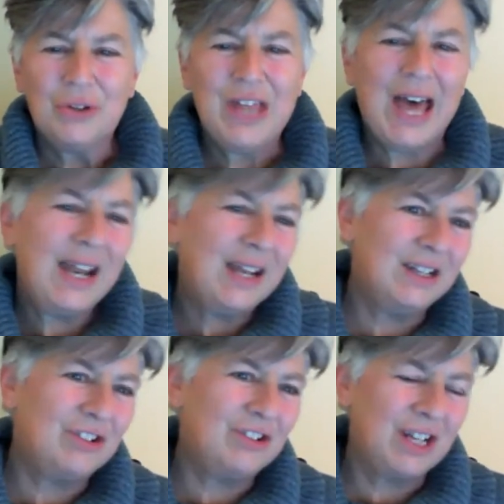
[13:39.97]

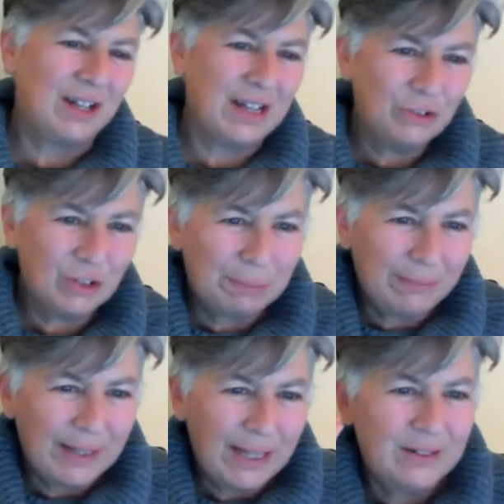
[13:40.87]
That sort
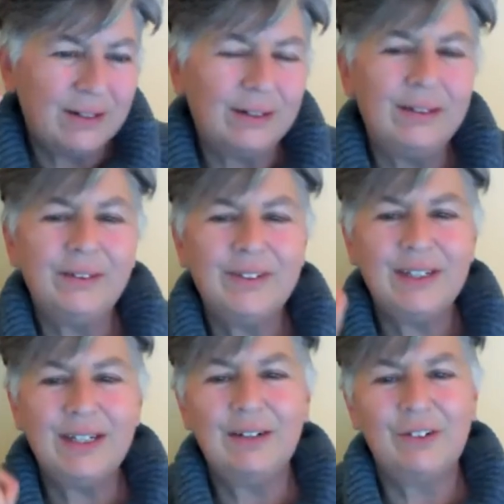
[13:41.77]
of planted a little
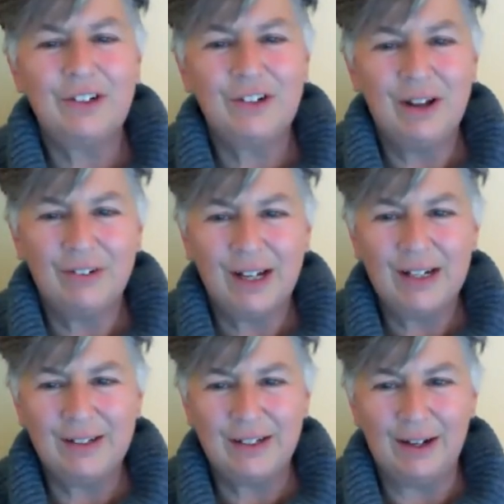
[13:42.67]
seed of an
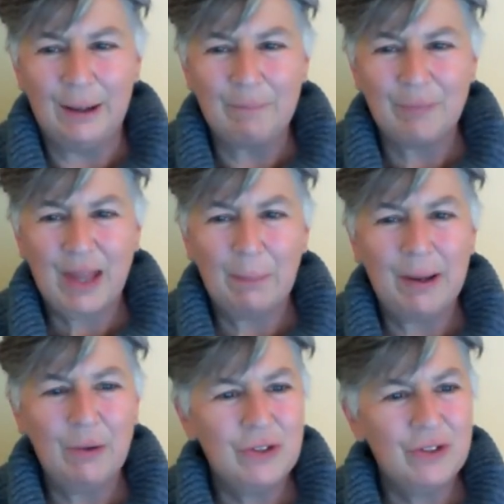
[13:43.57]
idea
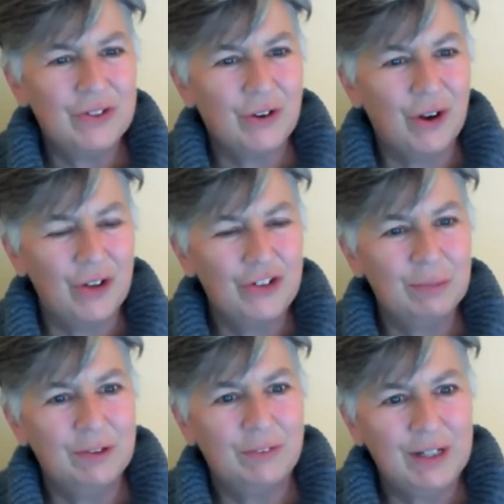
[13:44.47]
about this
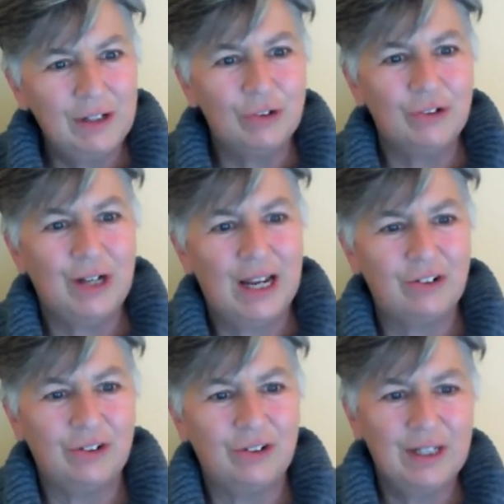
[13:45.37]
concept of
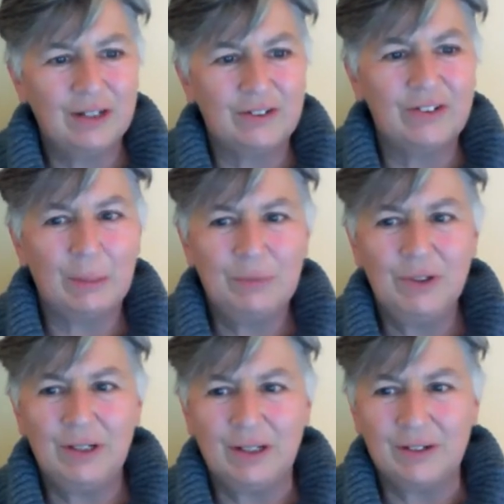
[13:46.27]
internationally
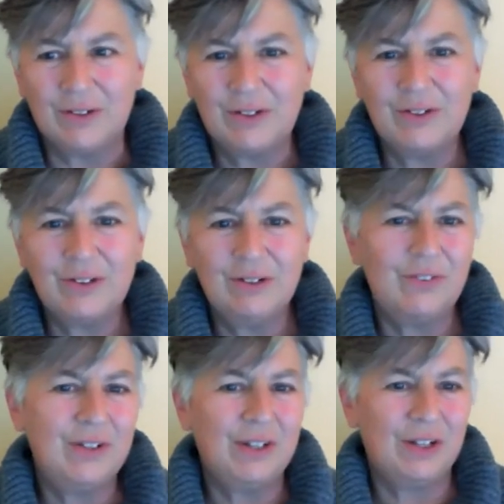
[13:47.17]
accepted and
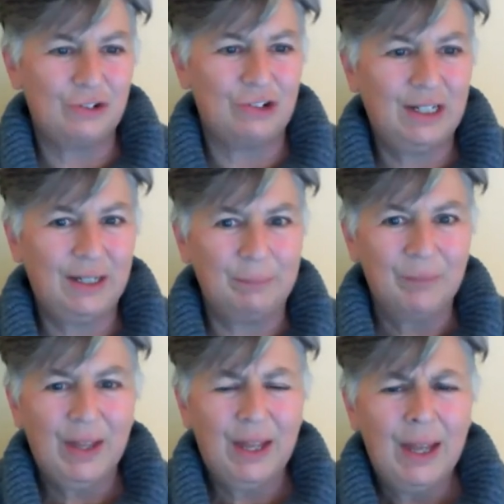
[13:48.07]
consistent VTS training.
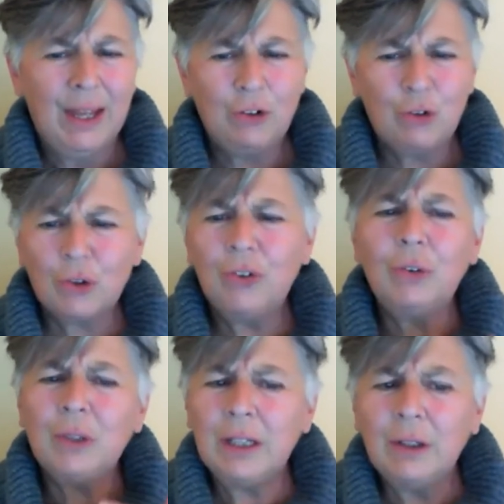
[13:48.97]
It took a few
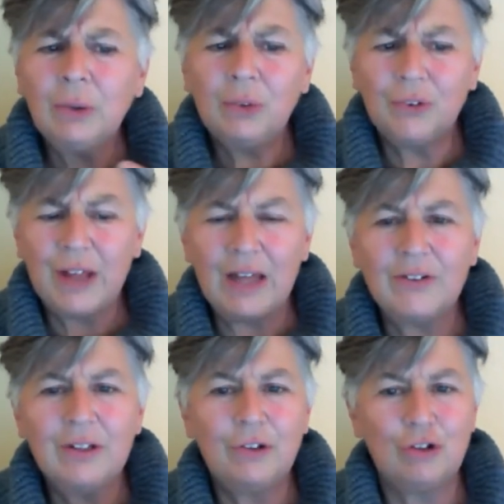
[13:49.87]
years for that
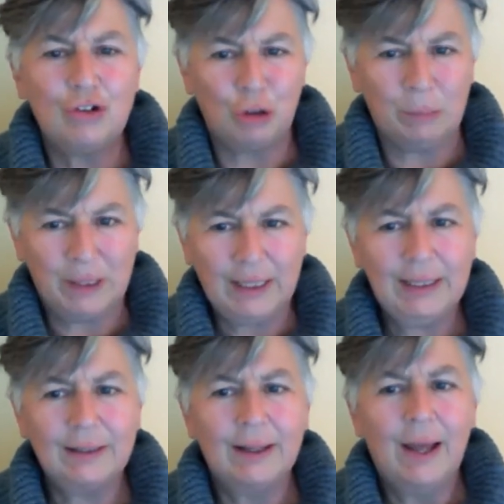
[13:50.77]
seed to germinate